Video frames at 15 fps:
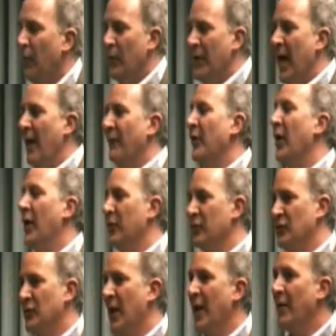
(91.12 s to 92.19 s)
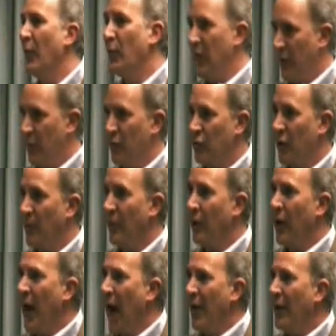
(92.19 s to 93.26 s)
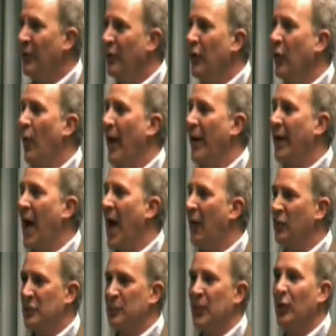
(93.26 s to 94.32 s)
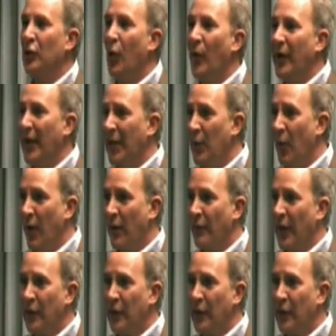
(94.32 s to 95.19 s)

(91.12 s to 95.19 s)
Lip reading: But we have to understand that we are in trouble. I don't even know why congressmen are going anywhere.